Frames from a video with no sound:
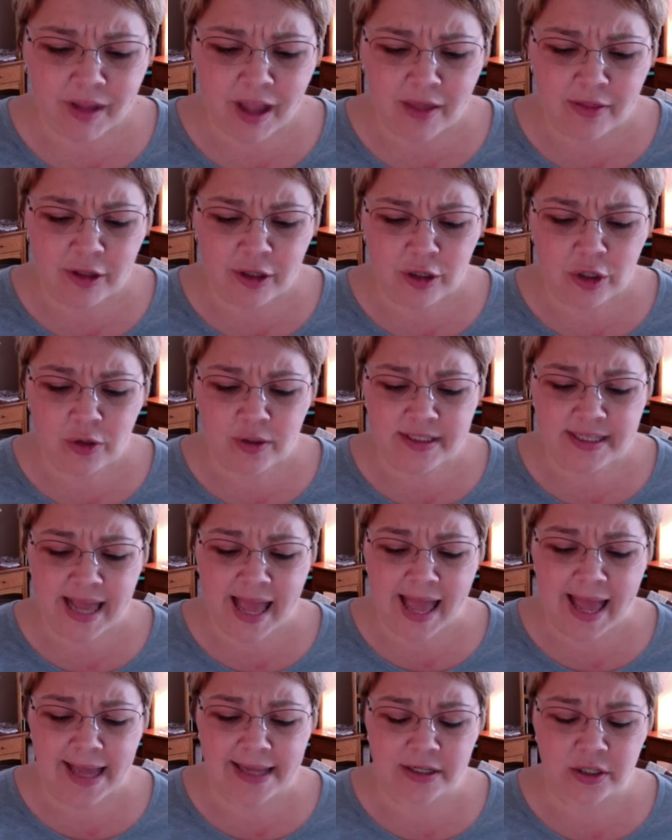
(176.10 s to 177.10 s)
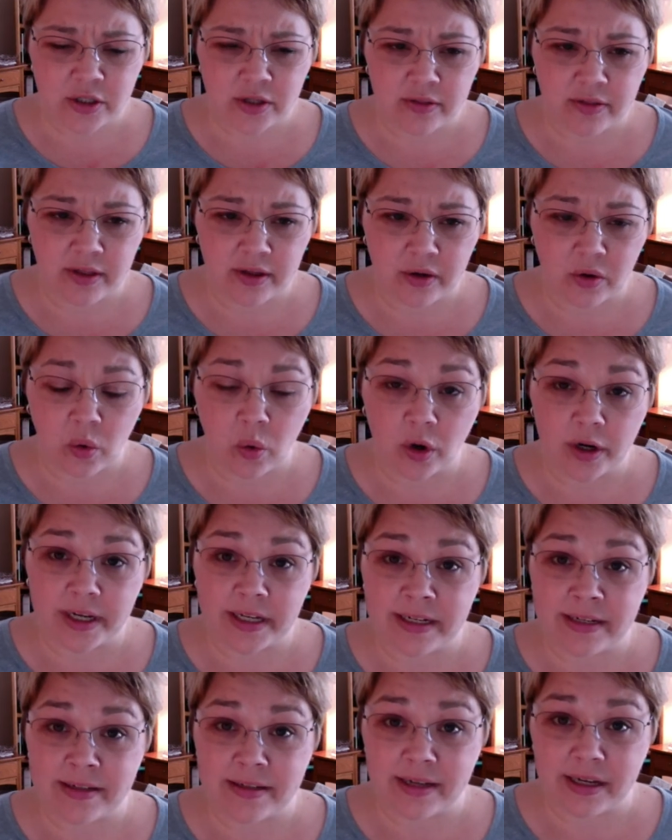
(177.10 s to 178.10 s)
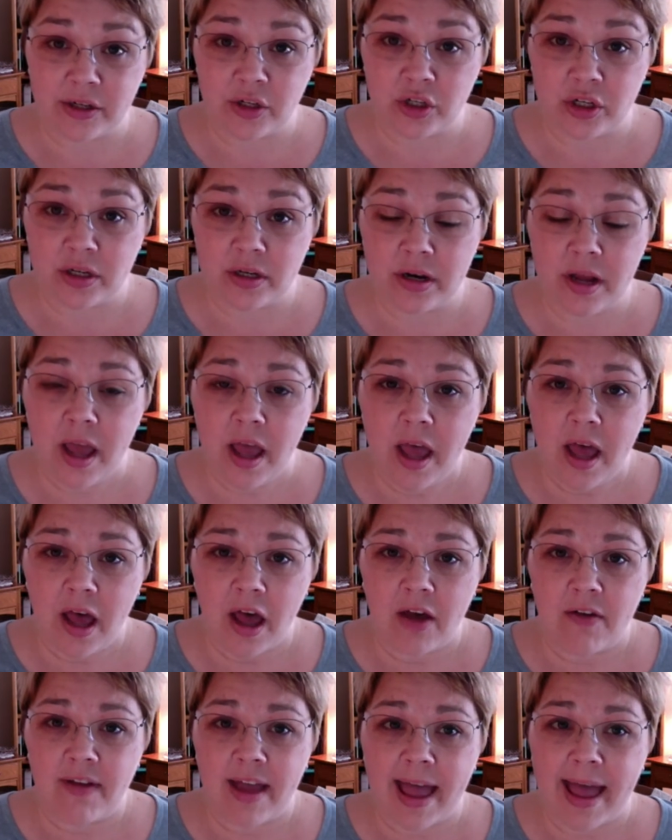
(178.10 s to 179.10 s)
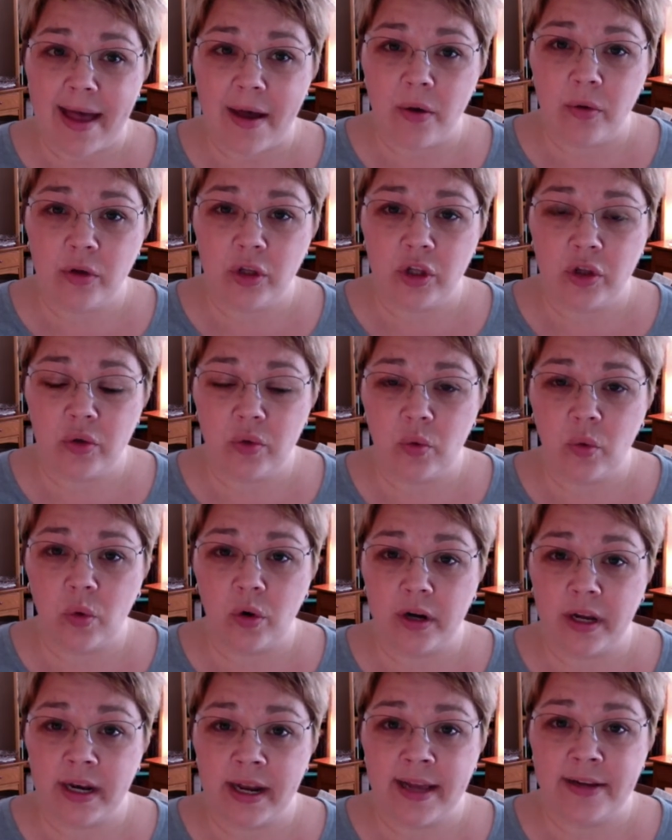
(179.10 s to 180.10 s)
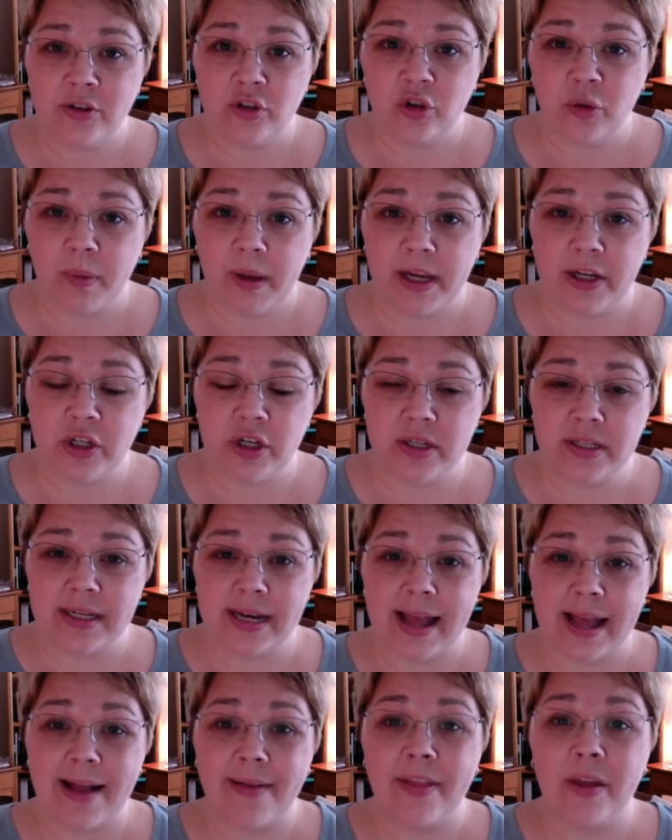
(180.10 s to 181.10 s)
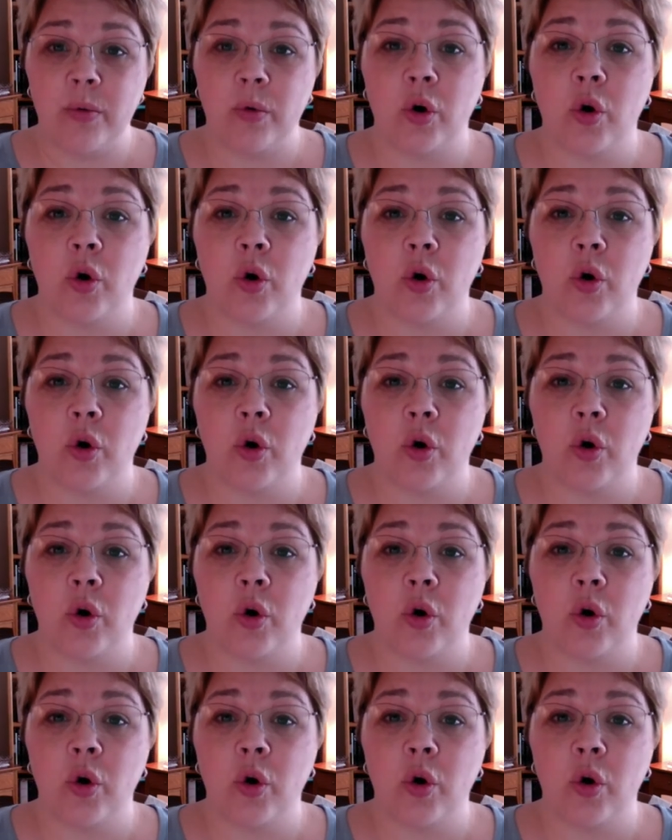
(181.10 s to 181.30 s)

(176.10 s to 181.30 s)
looks at the organization of how you organized your patients and how they were